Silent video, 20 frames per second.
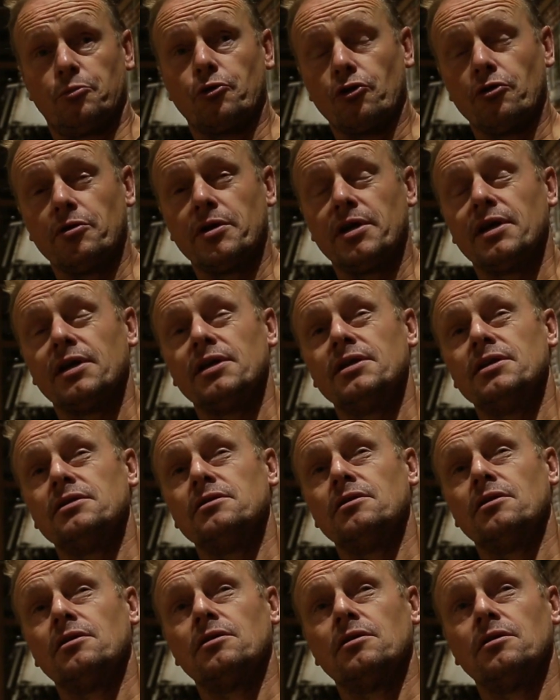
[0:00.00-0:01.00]
brewery
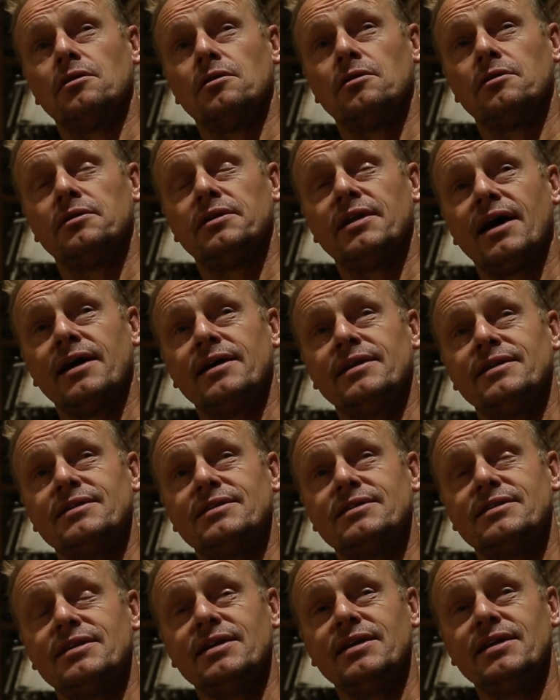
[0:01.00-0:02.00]
in
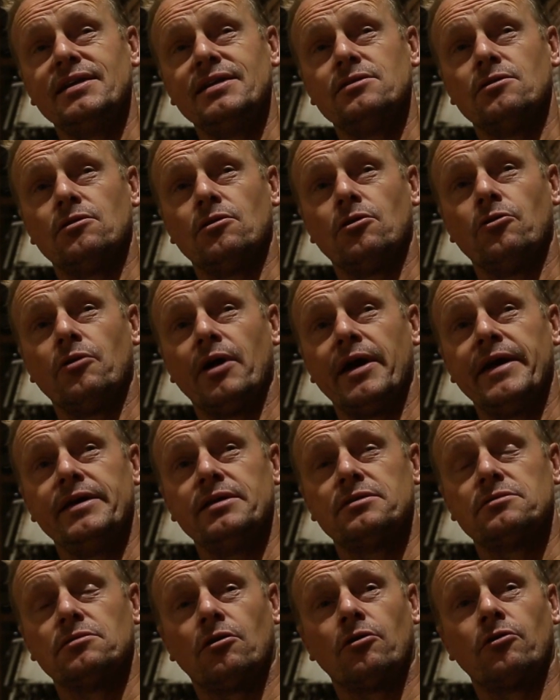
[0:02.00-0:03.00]

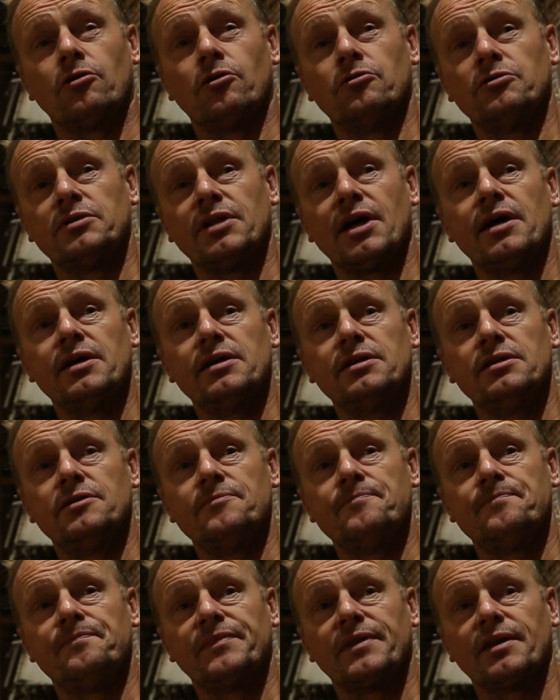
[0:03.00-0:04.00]
1908 or '09
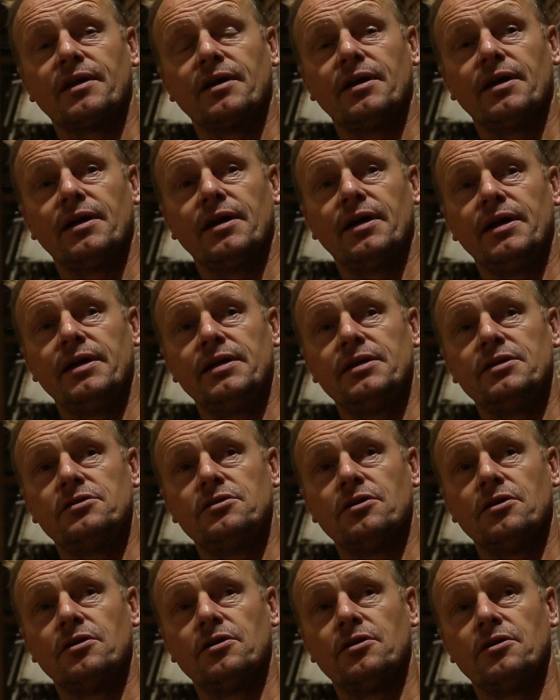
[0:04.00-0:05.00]
in
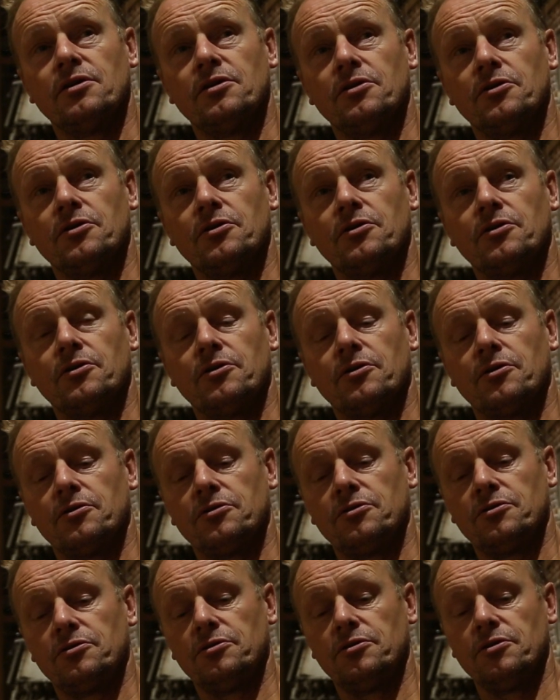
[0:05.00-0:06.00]

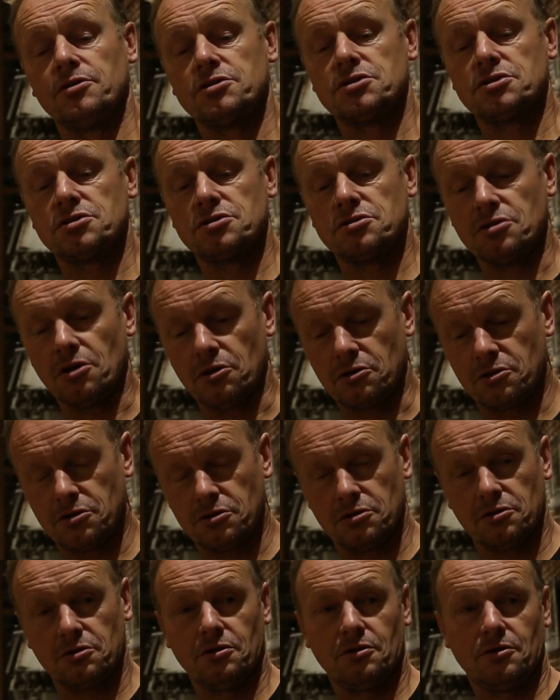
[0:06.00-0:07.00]
the stock
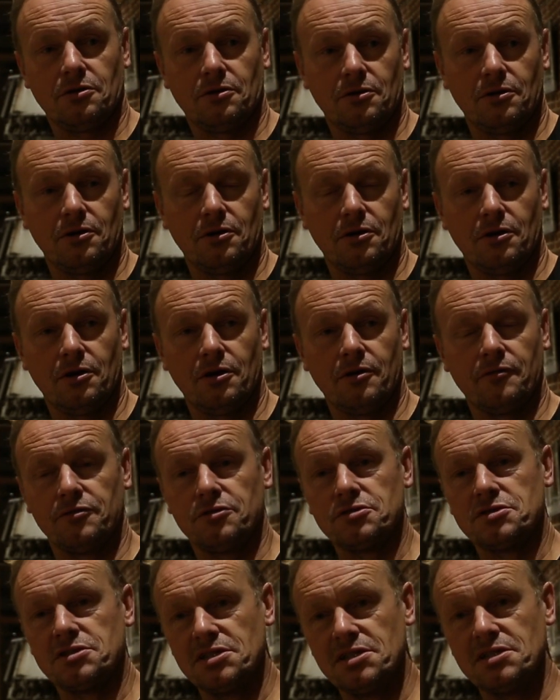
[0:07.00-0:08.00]
of
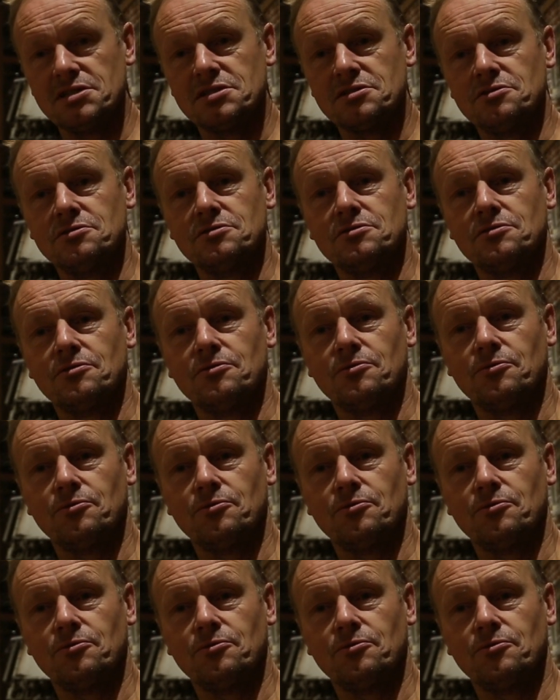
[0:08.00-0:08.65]
the season.